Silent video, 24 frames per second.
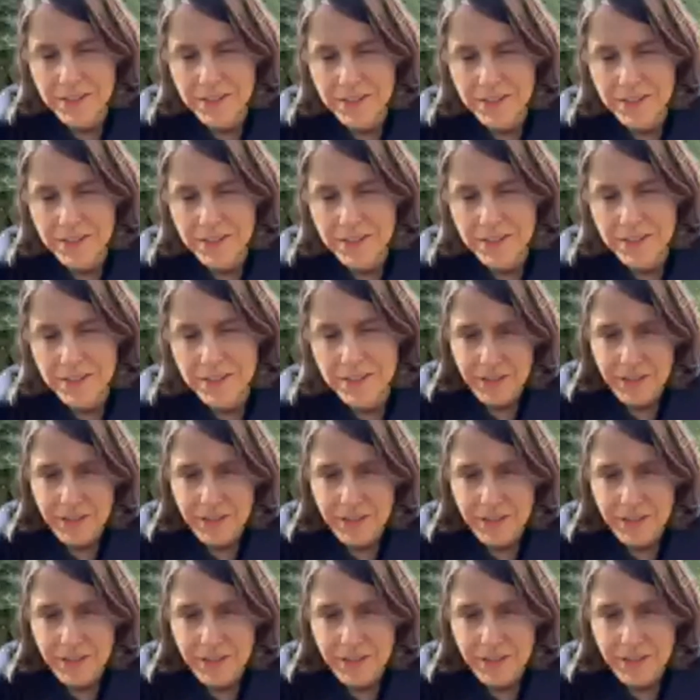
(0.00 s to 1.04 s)
Any
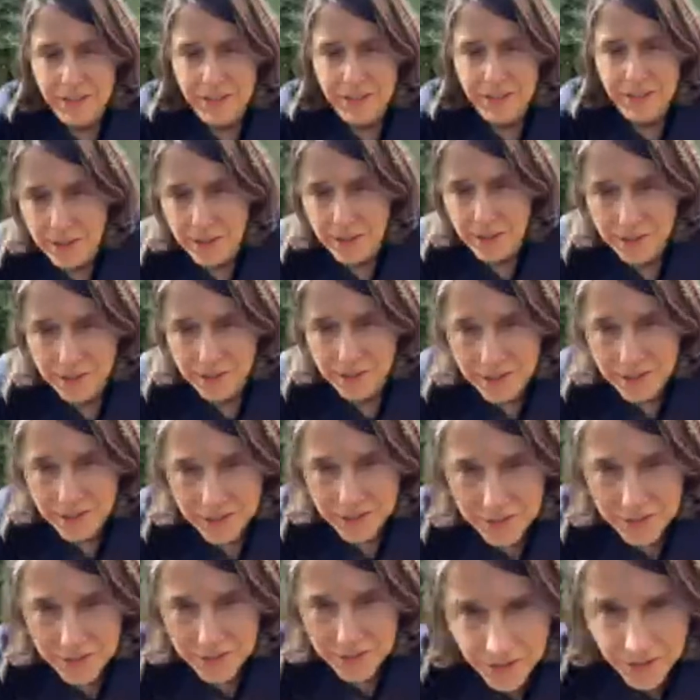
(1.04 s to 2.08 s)
questions? Have
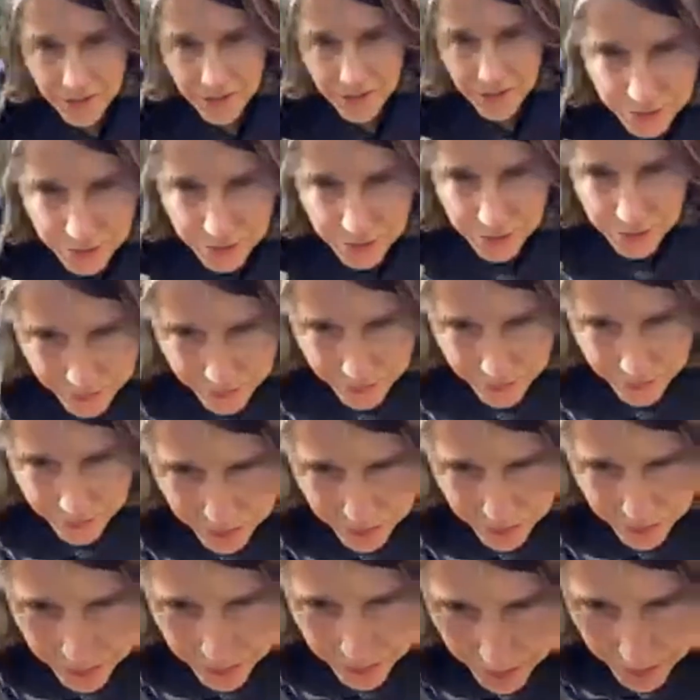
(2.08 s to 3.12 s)
you tried this? Is
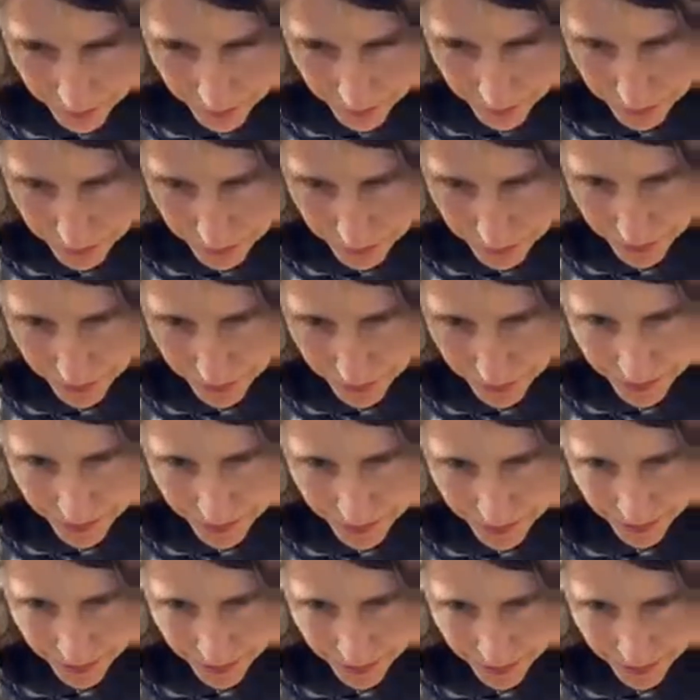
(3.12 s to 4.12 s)
anyone following along?